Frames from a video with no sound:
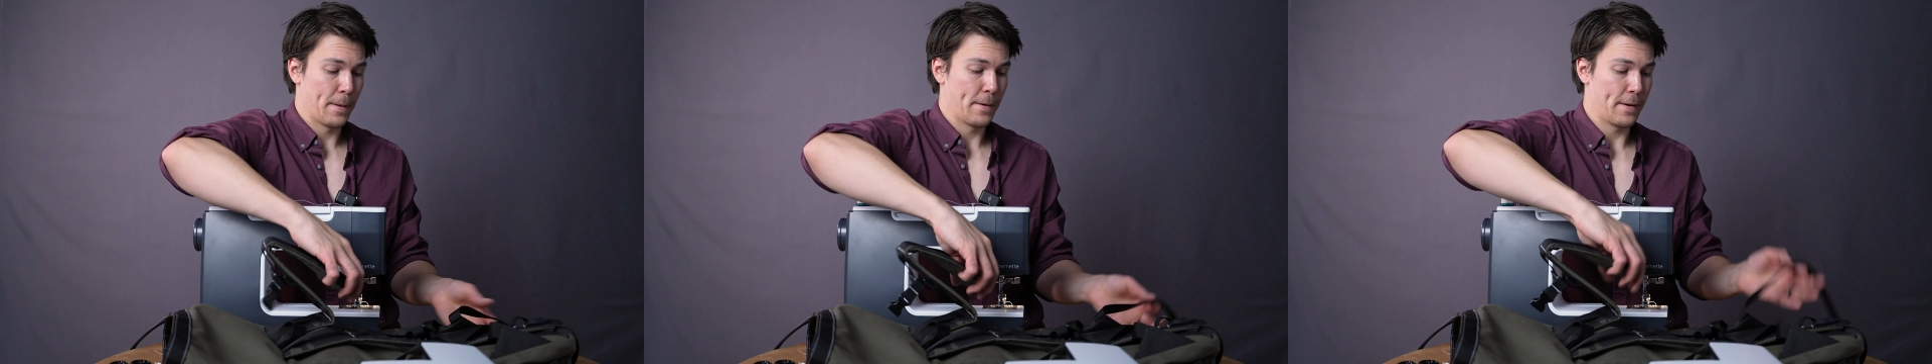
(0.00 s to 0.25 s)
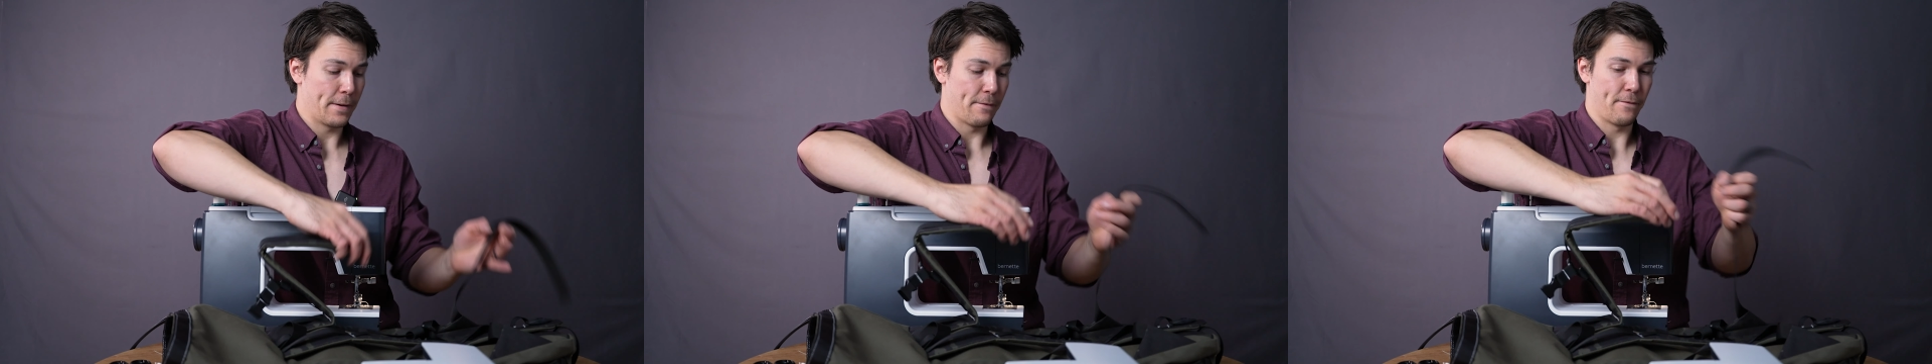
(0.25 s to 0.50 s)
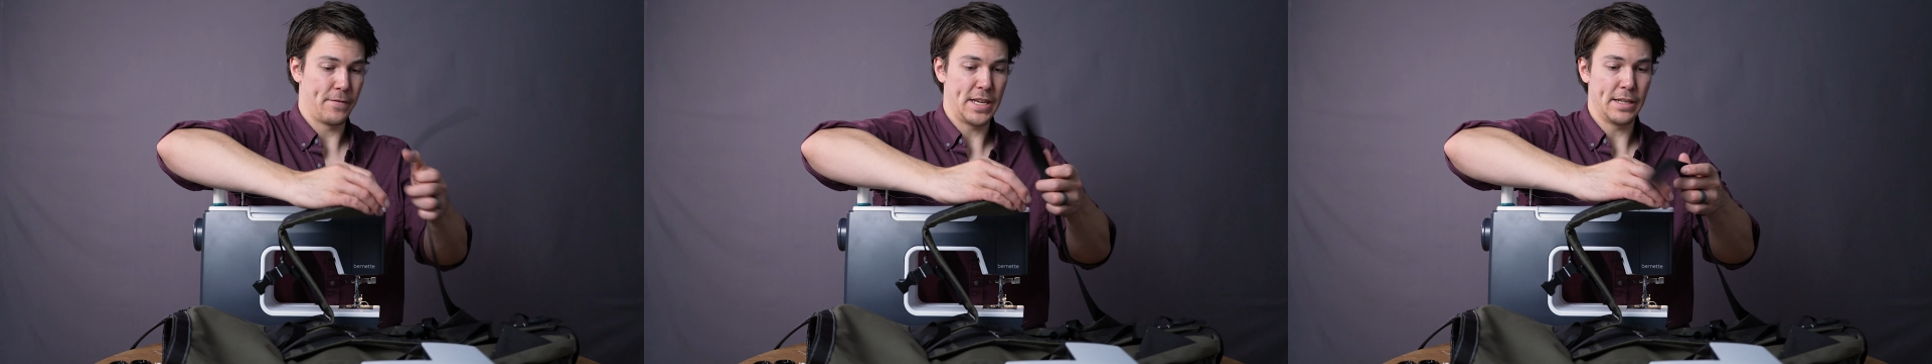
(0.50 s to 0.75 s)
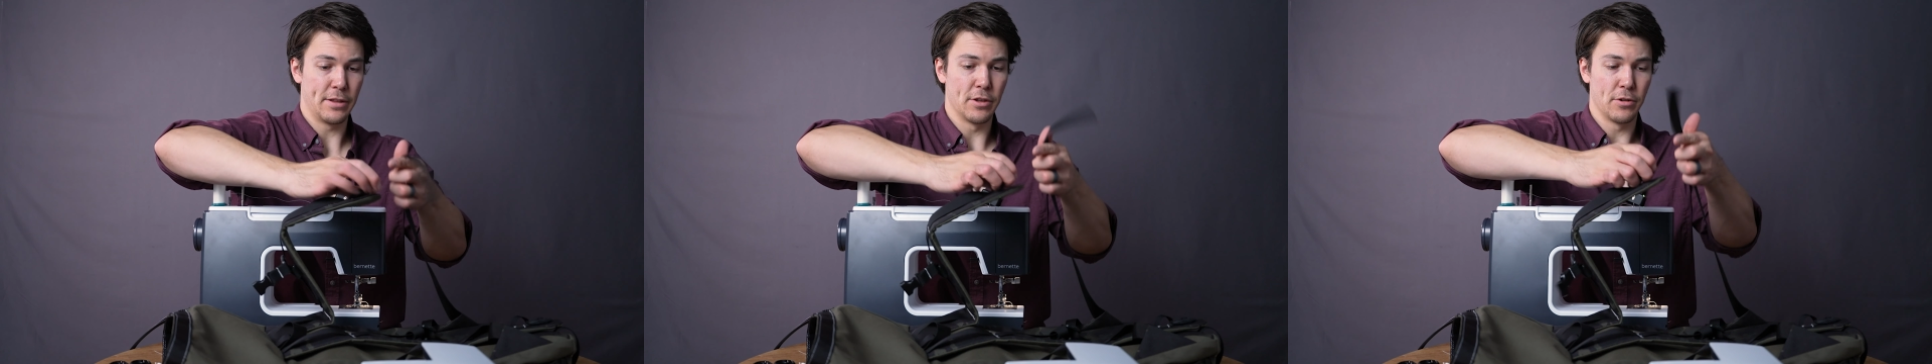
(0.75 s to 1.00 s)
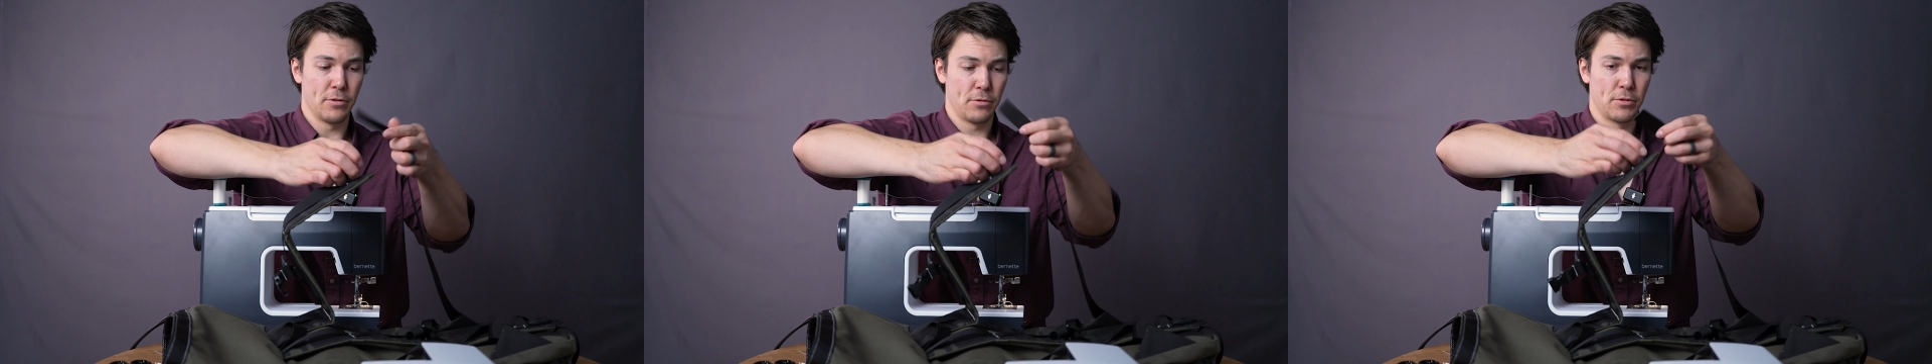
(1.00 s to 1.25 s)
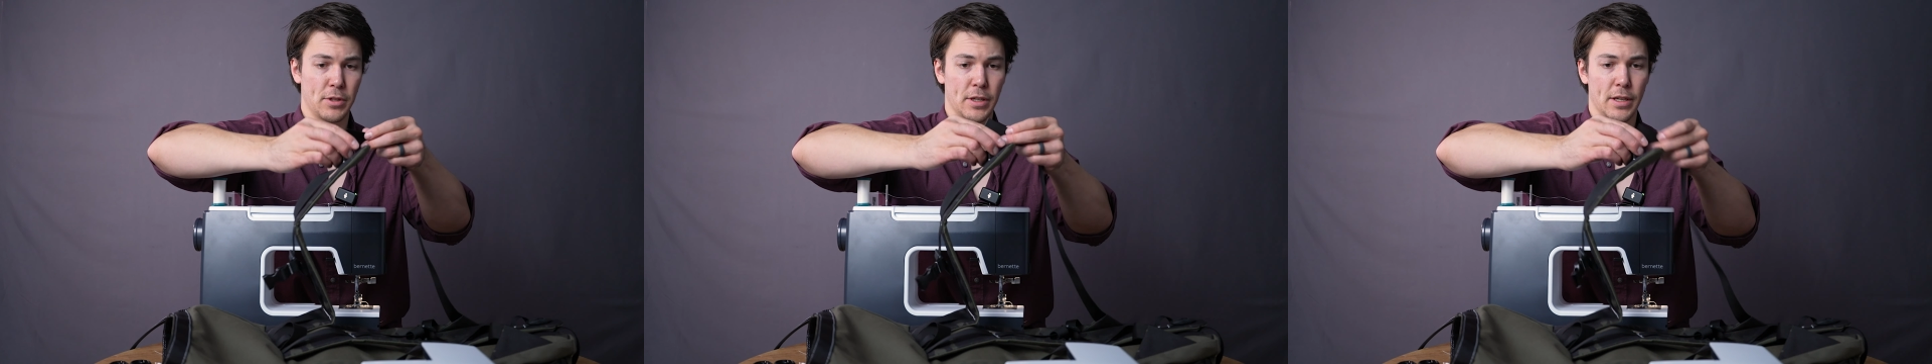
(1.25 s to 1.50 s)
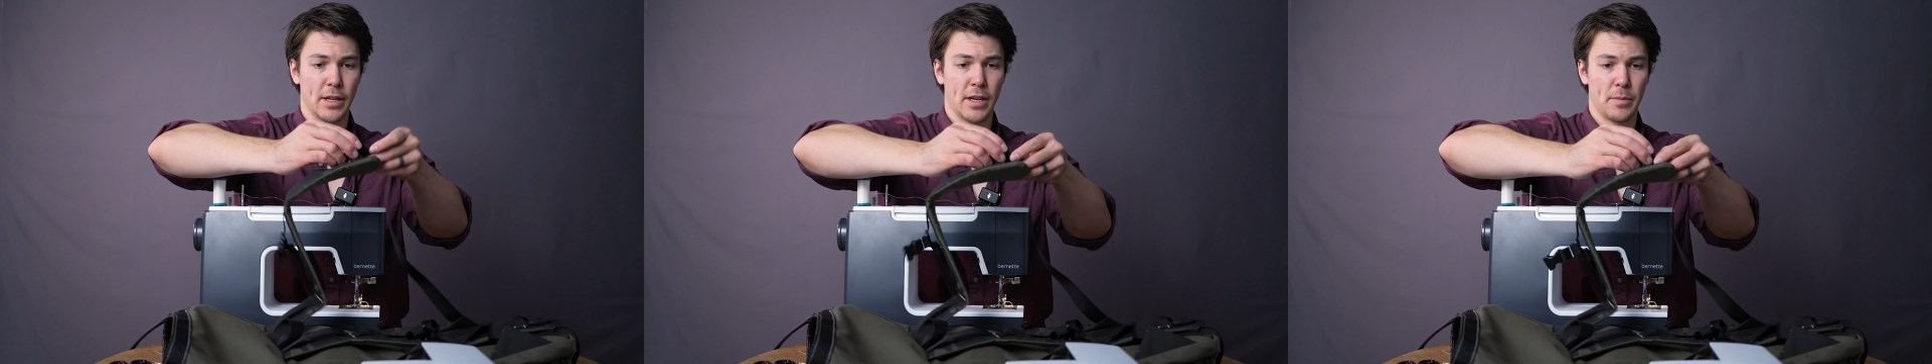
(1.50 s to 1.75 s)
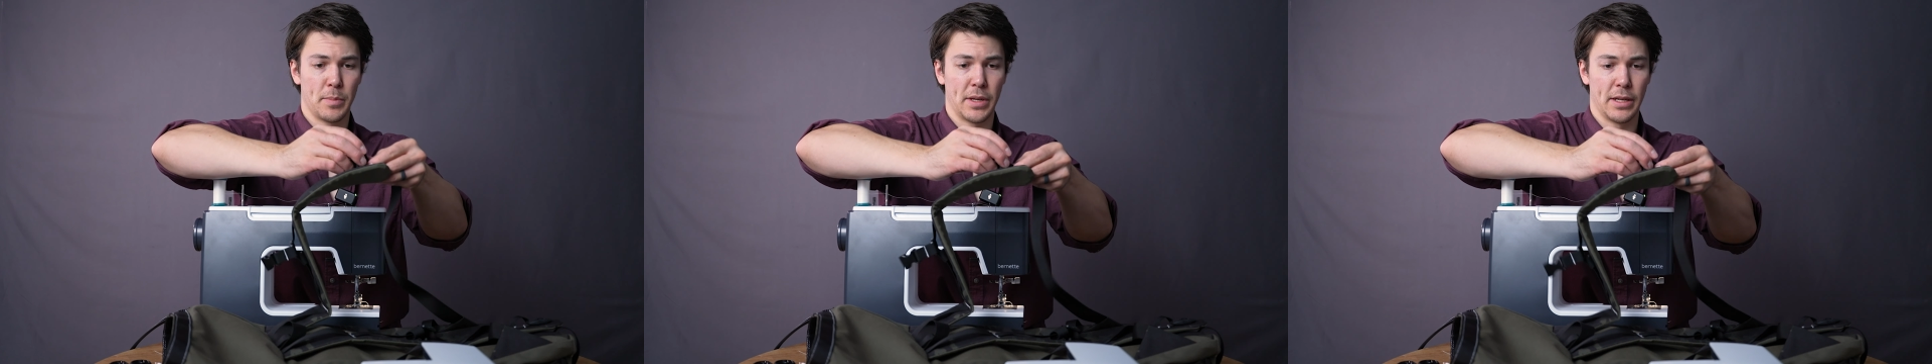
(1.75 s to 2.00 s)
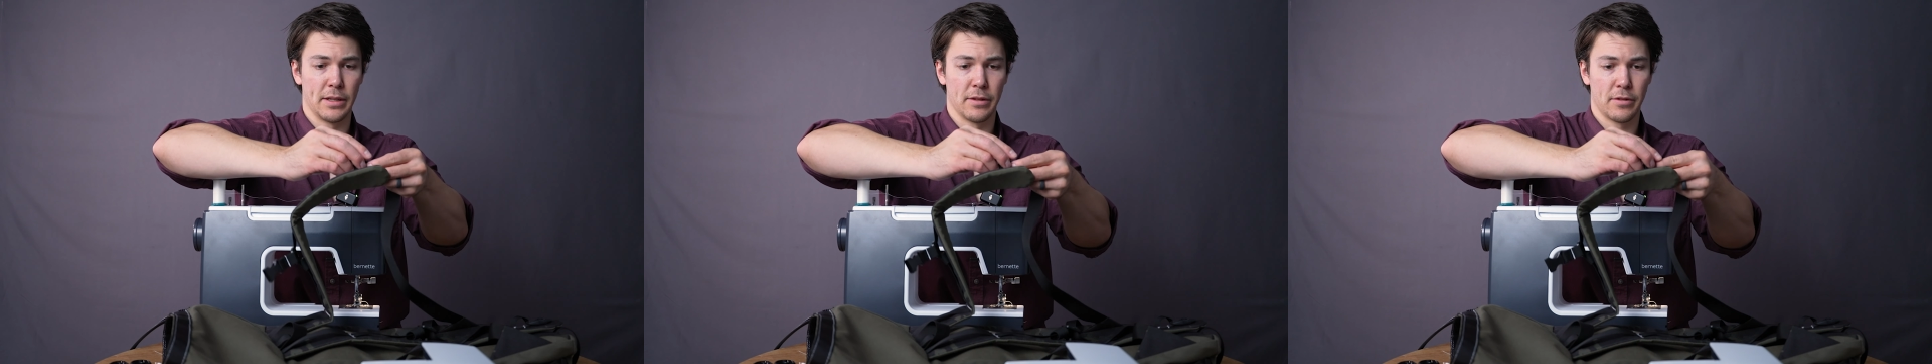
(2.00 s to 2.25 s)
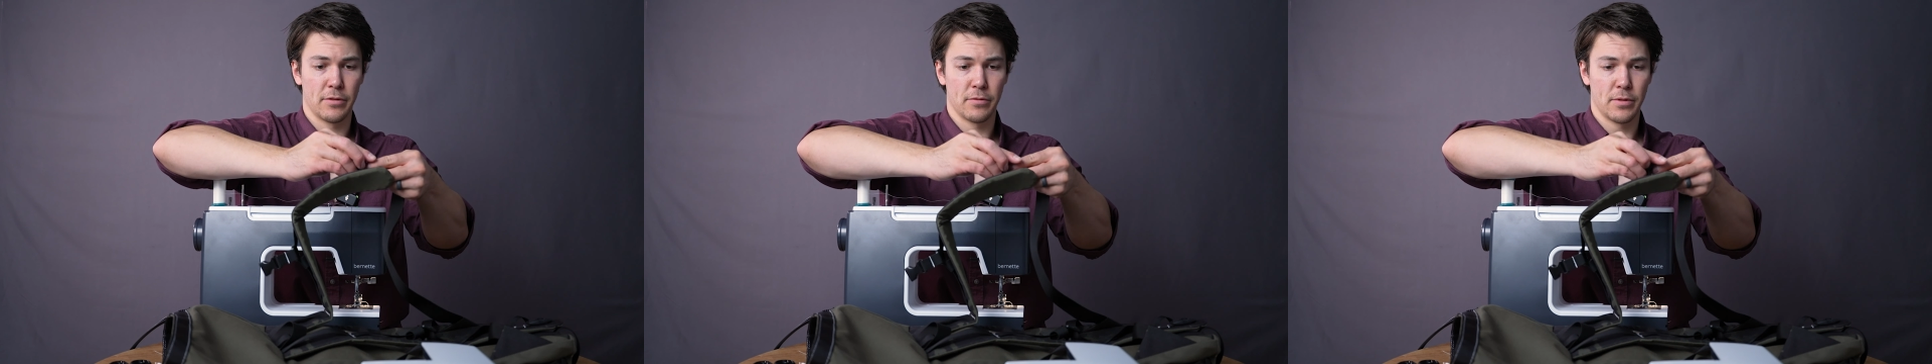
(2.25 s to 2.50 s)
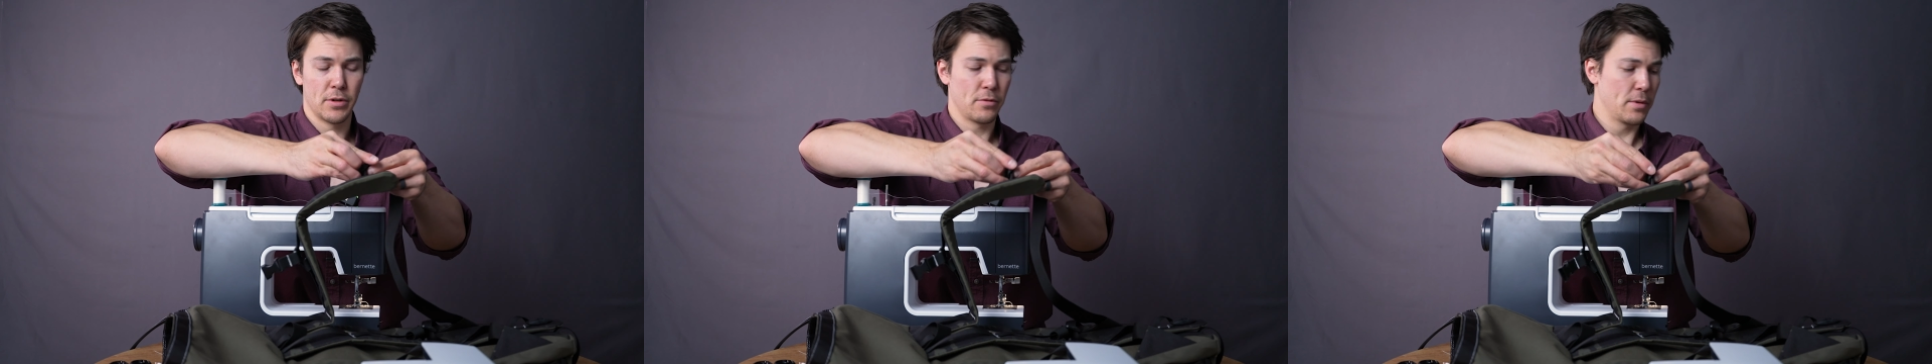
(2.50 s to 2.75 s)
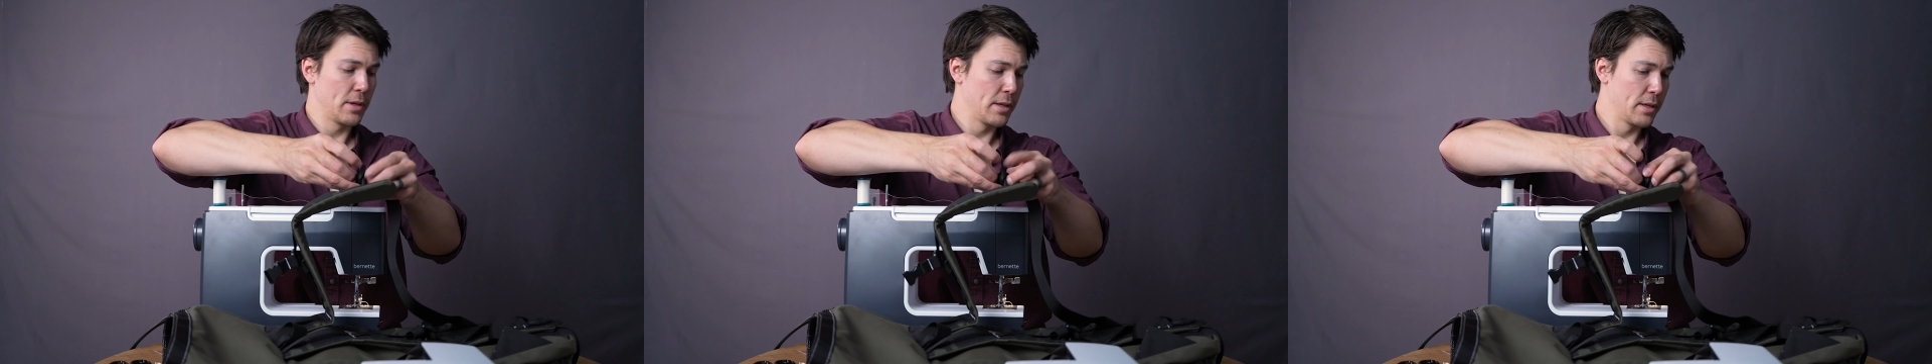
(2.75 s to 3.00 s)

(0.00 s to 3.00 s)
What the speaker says: you can feed those up and through.